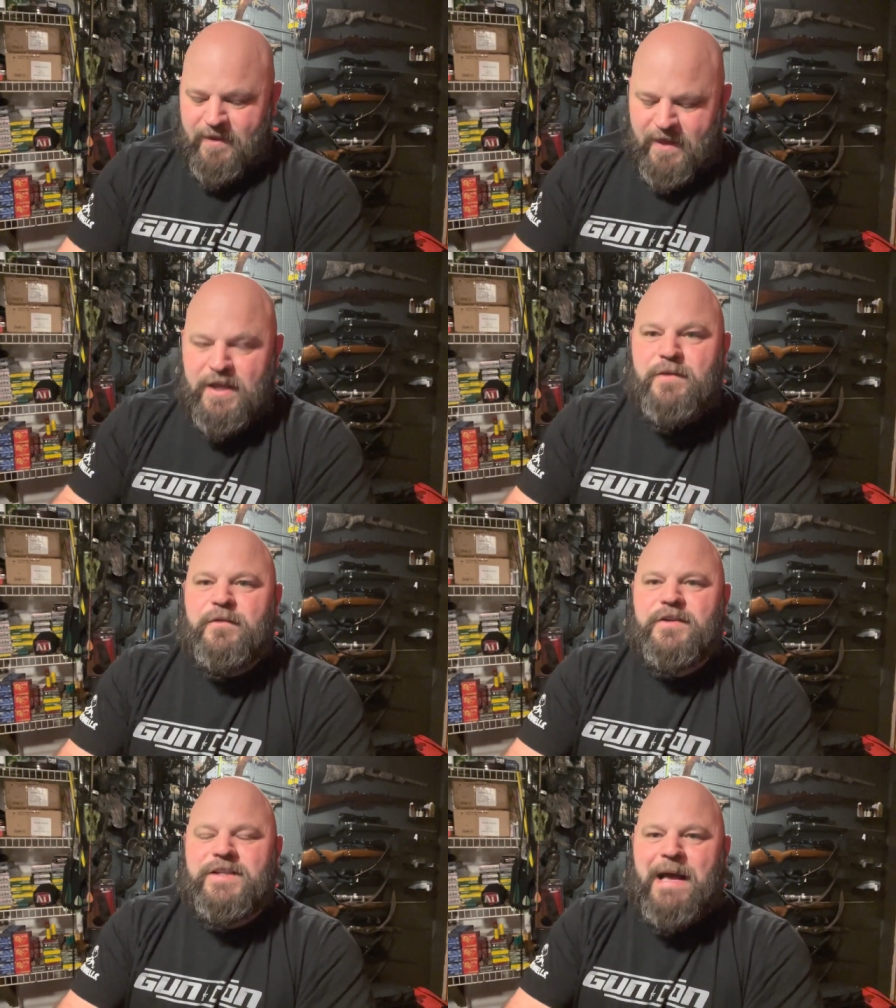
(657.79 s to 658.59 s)
Thank you
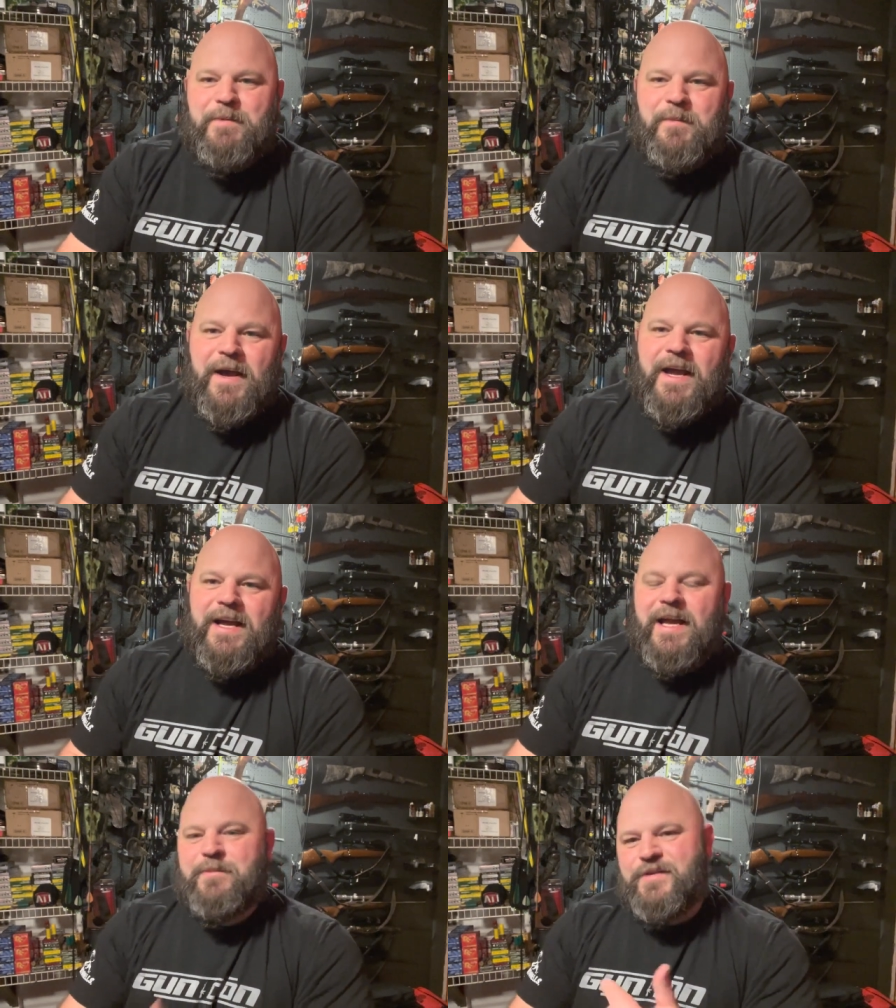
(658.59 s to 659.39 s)
for stopping by.
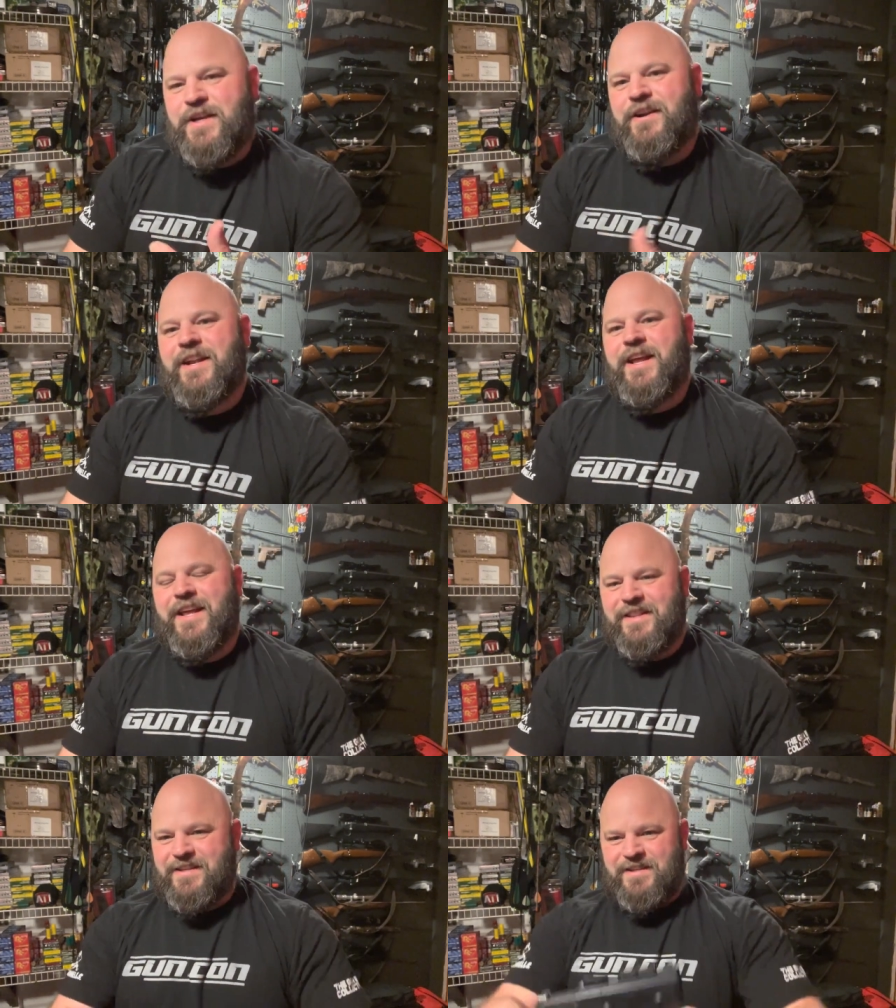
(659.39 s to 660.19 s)
I'm Jared,
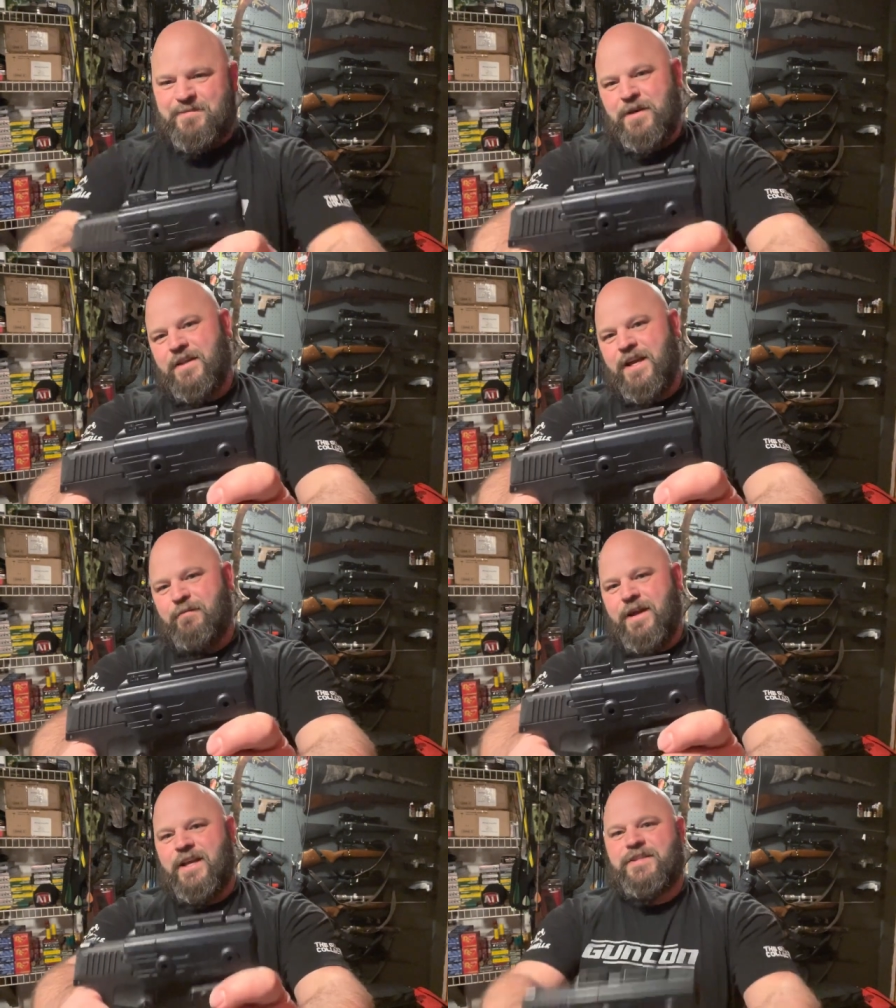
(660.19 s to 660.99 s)
and this is Mud Lake
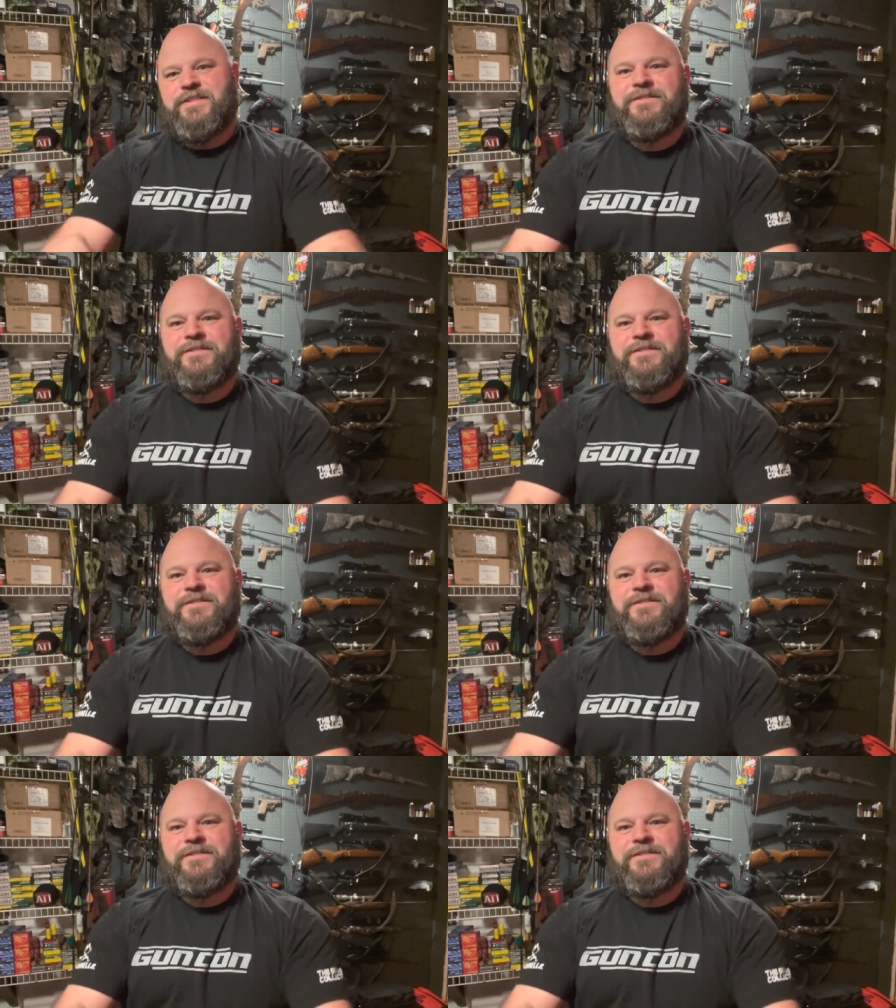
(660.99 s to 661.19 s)
Ranch.